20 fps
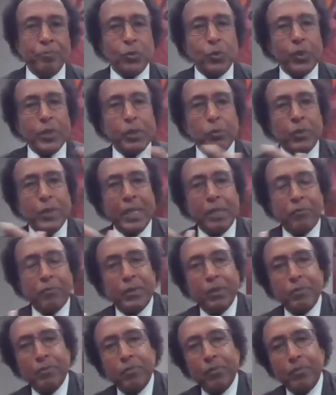where we have
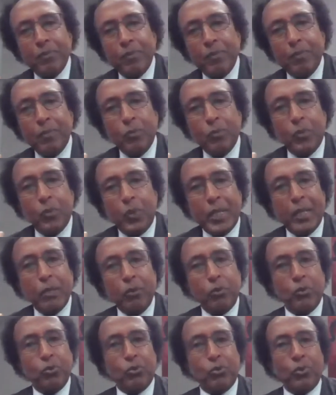what I
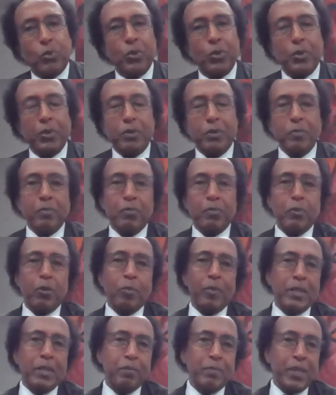used to call the
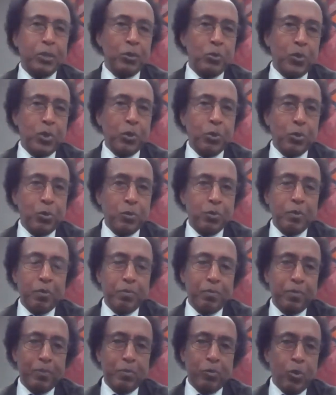mobile money
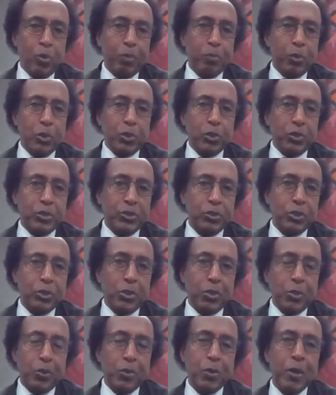
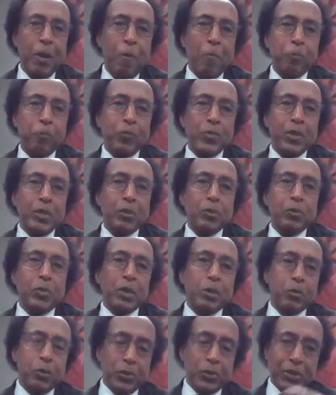1.0,
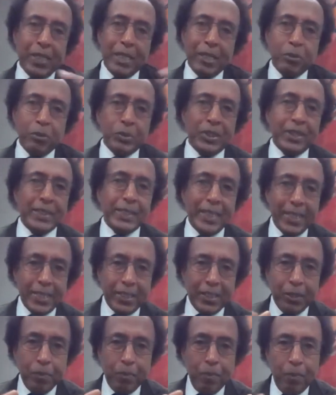where was how it
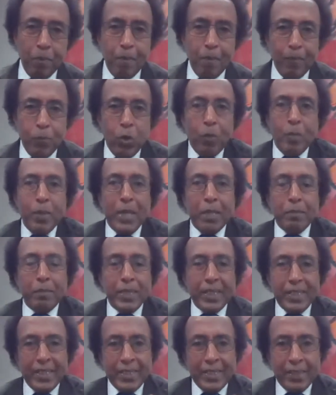started, mobile
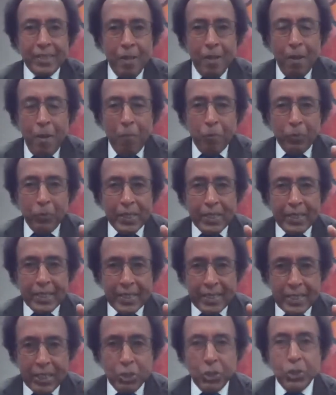money in
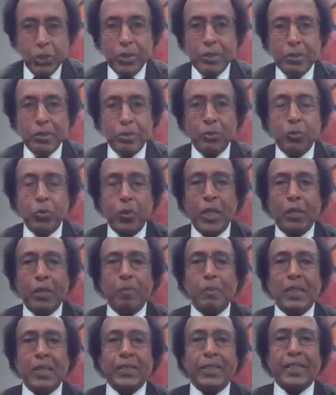a national way,
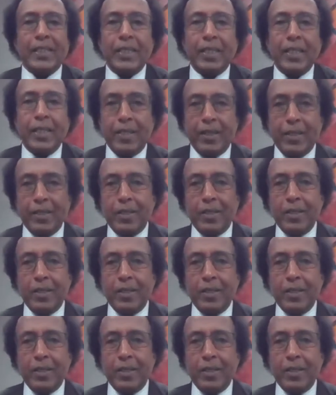basically like